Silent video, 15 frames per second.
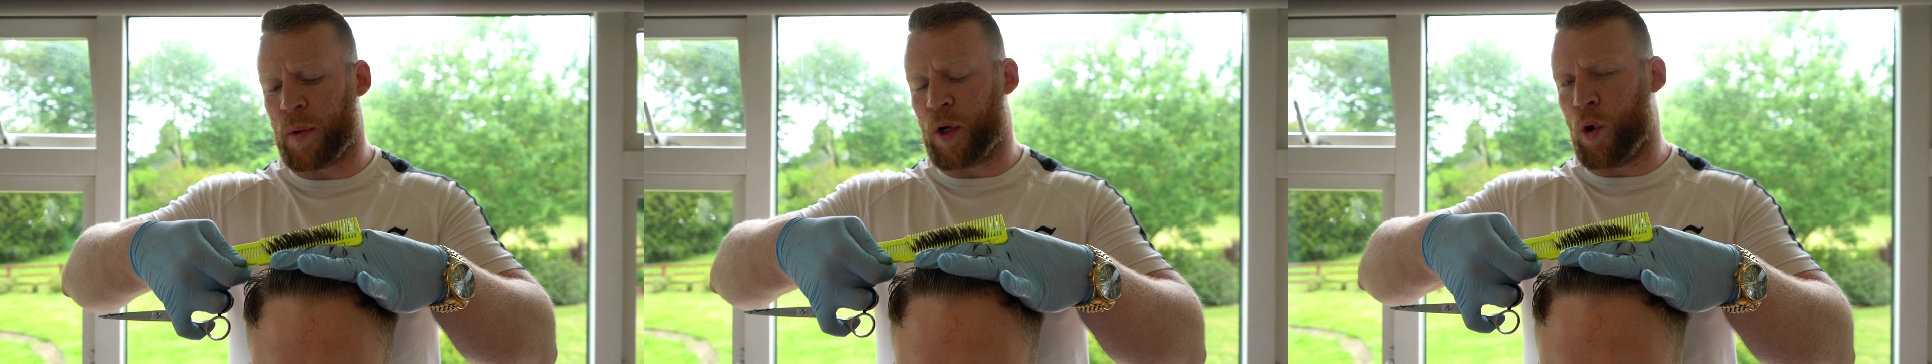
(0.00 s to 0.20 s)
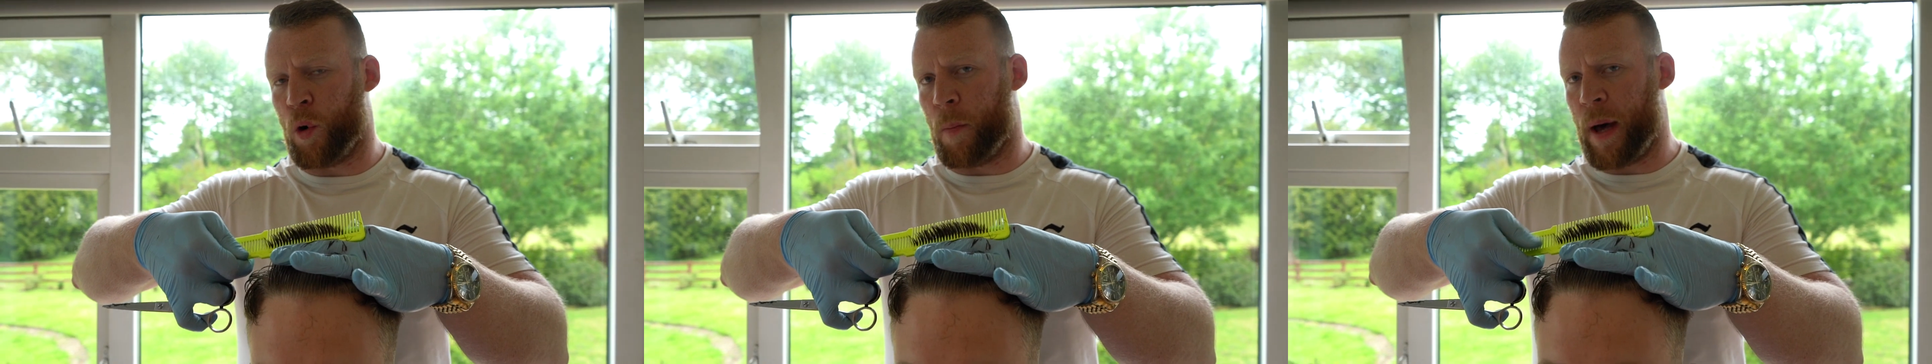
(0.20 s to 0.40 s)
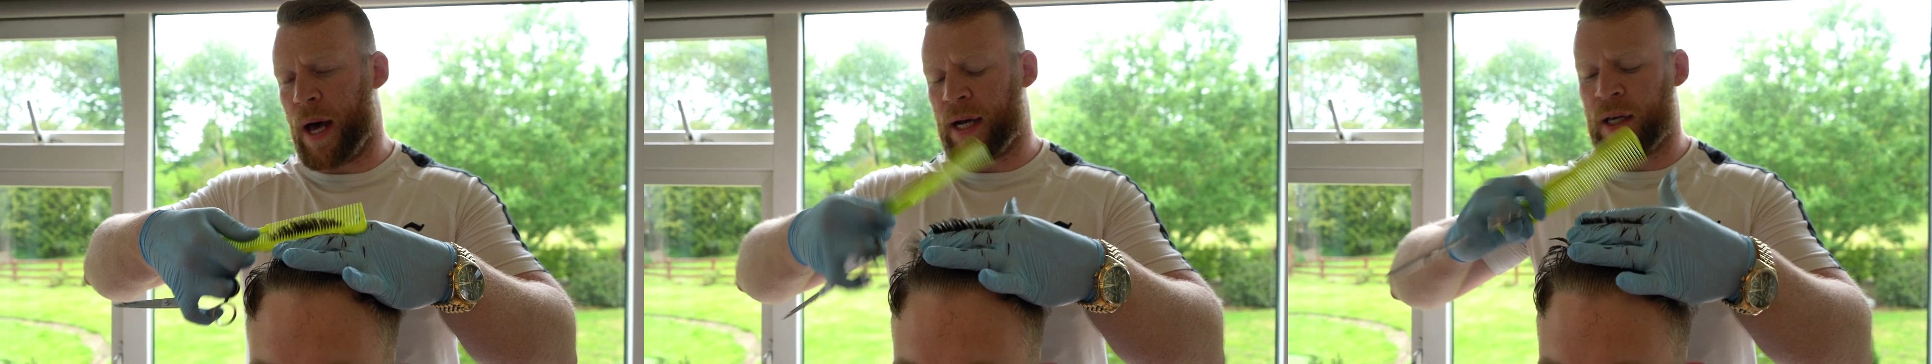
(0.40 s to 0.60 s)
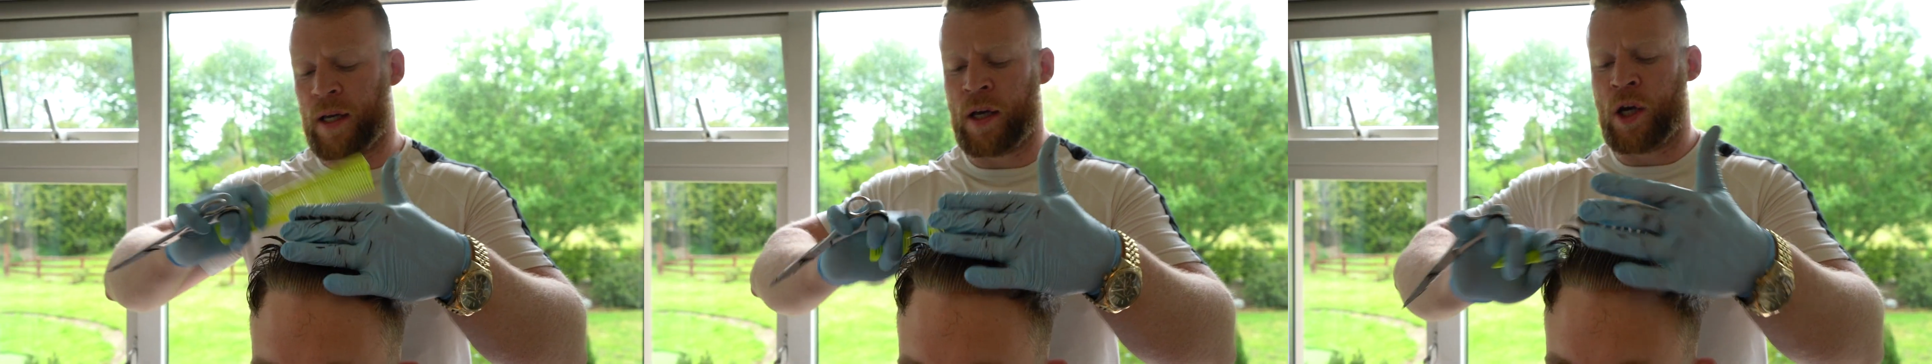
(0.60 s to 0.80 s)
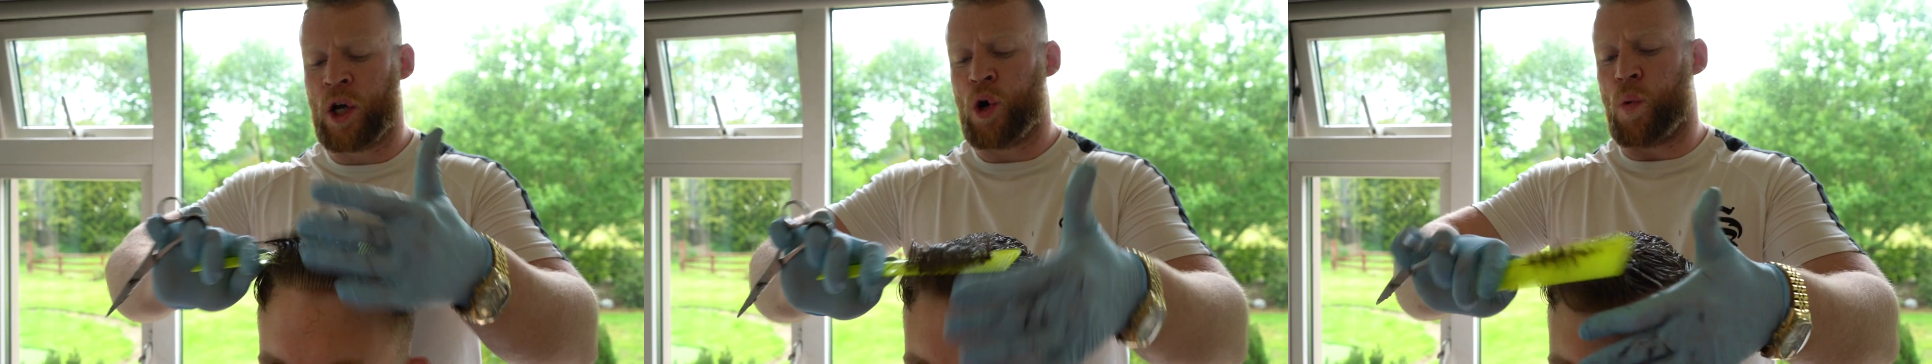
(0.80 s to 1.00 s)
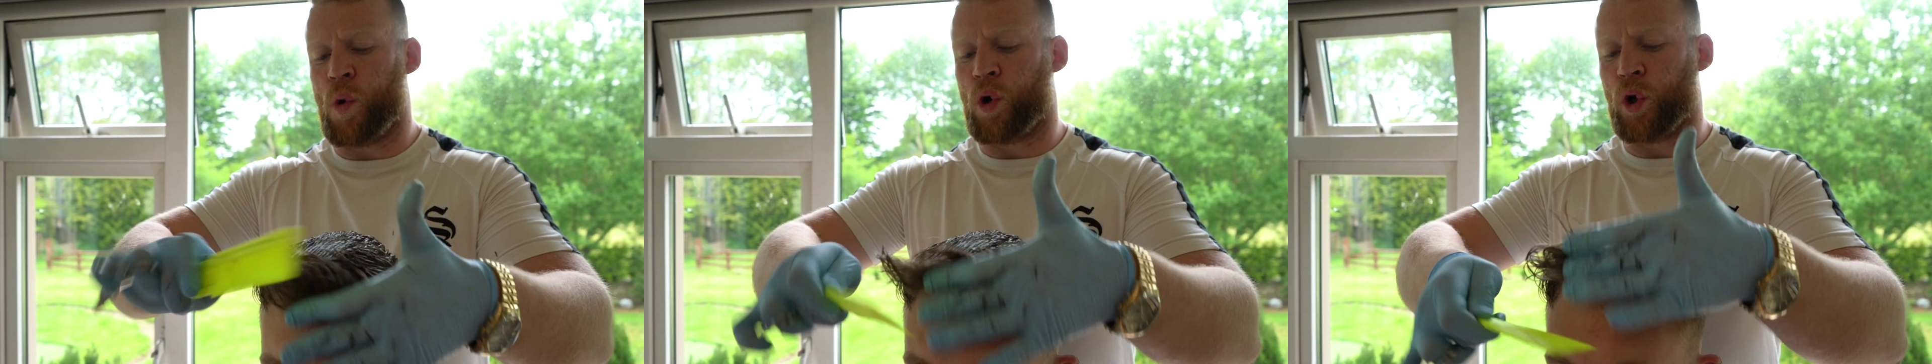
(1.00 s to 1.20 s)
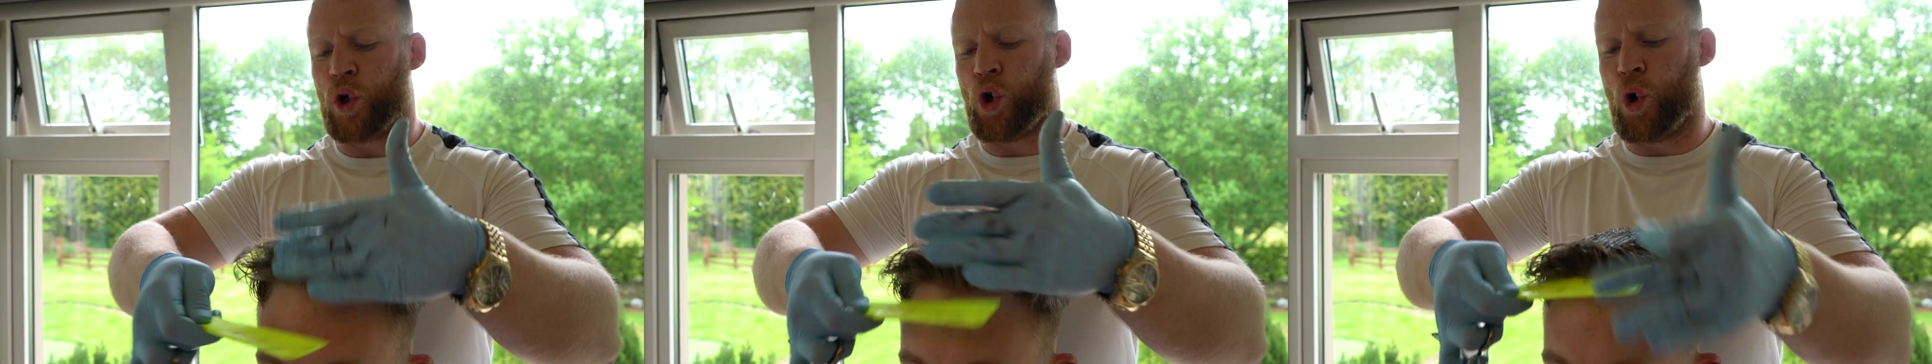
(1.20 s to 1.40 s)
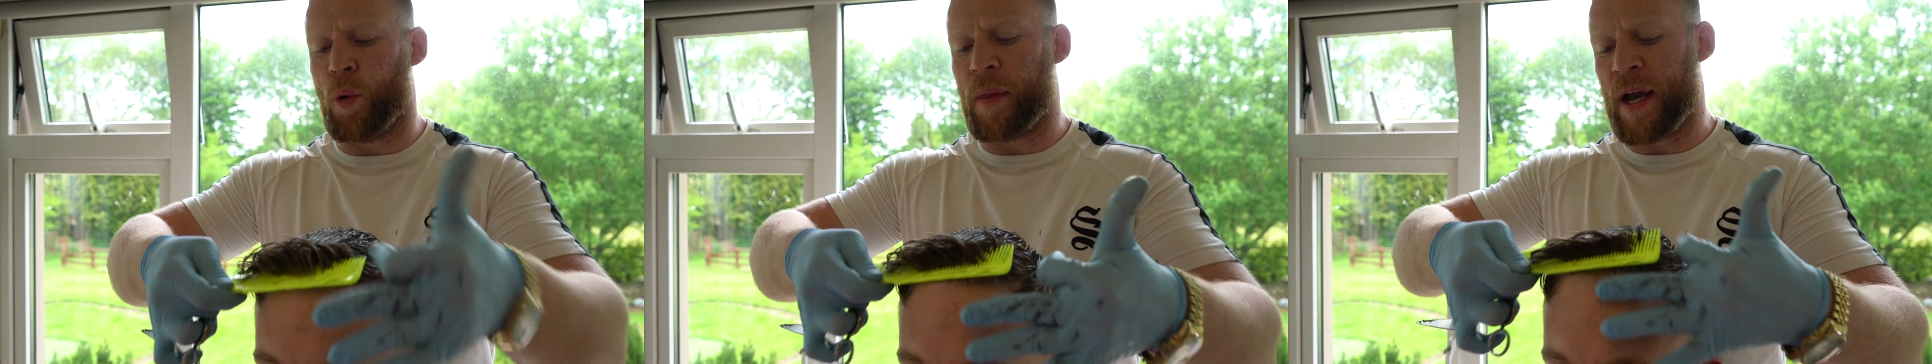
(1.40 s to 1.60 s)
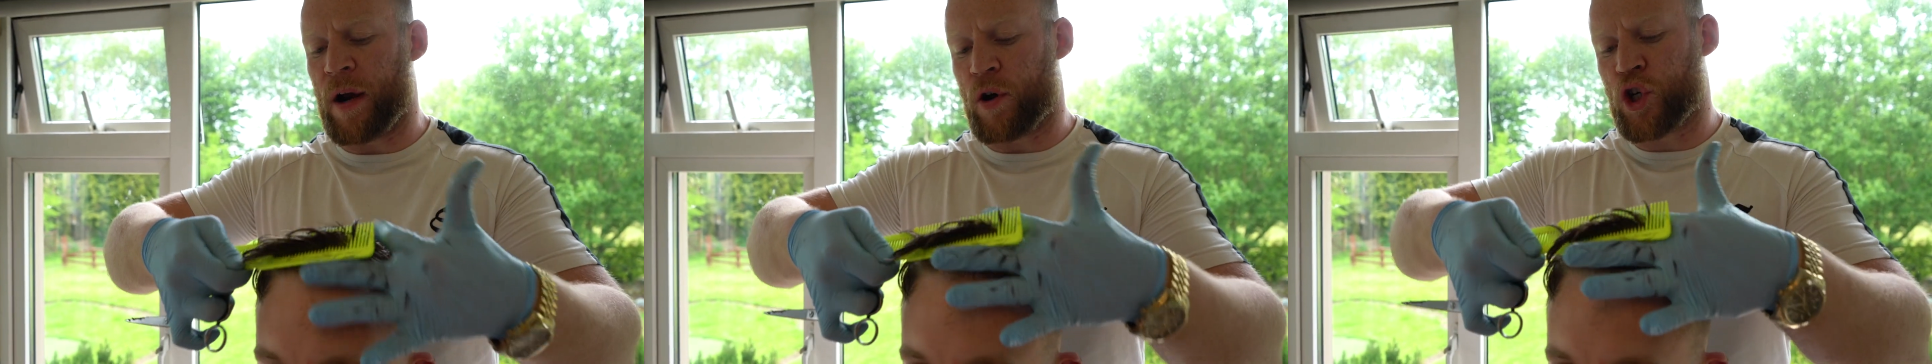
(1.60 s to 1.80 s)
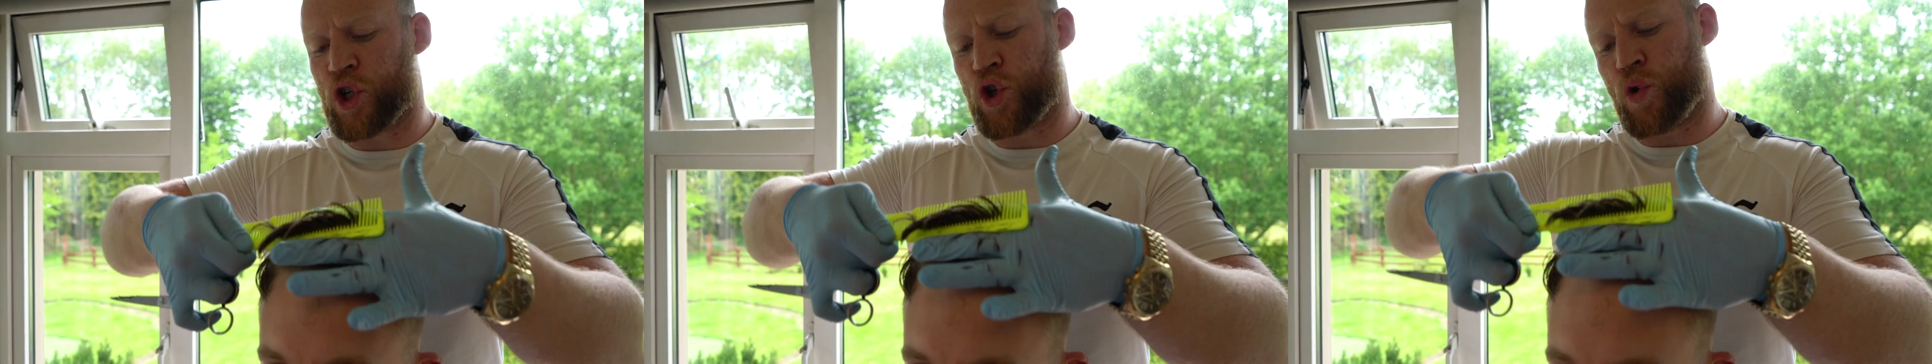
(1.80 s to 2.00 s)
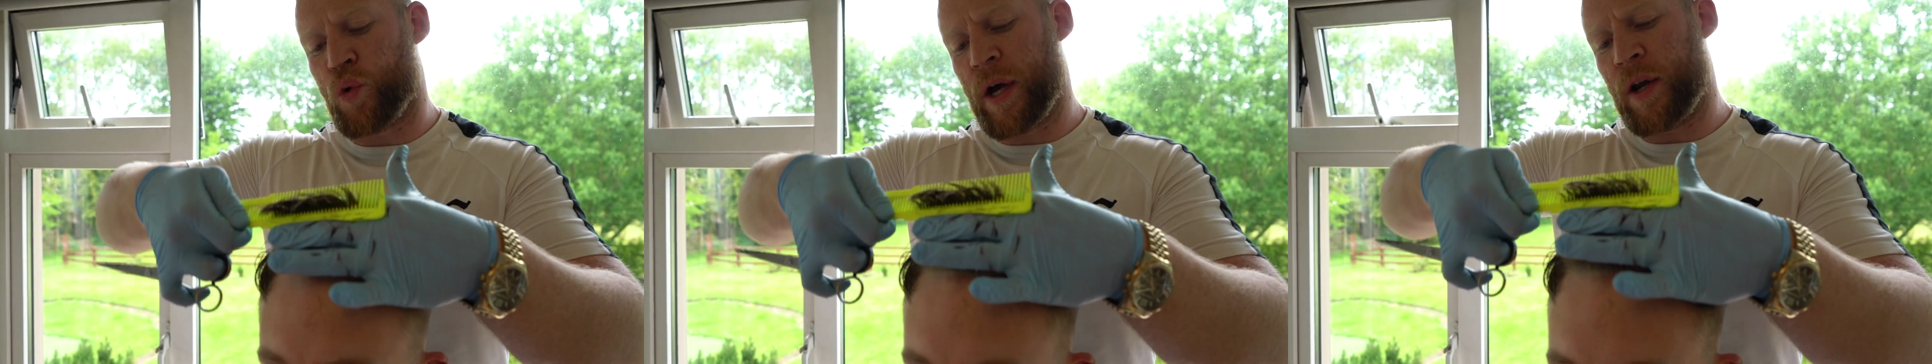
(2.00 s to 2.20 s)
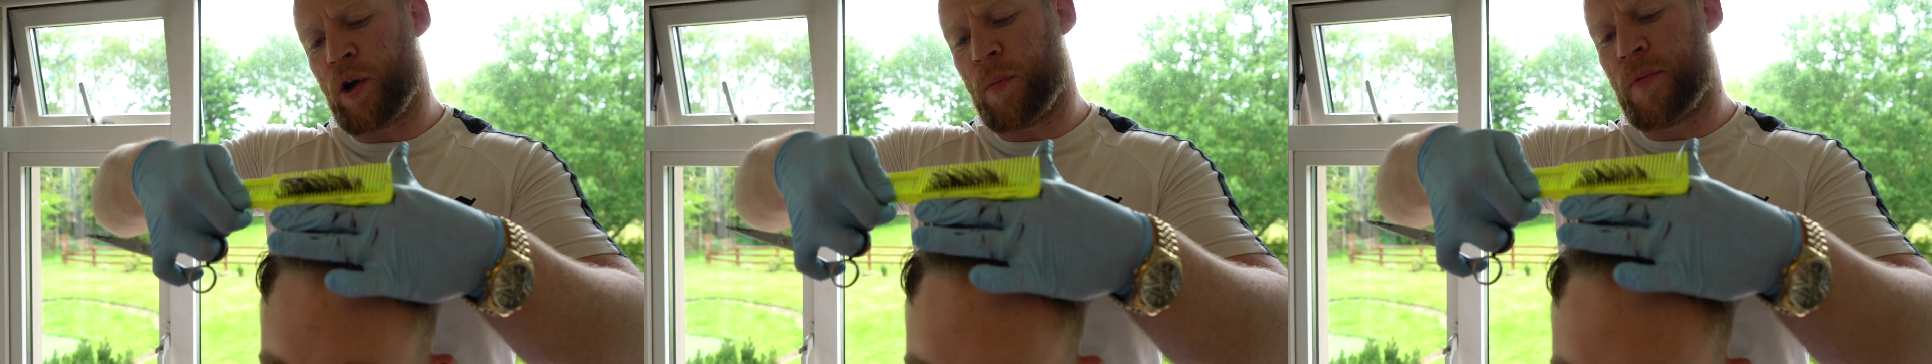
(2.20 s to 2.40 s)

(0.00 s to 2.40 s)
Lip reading: comb back, we're going to comb the hair straight up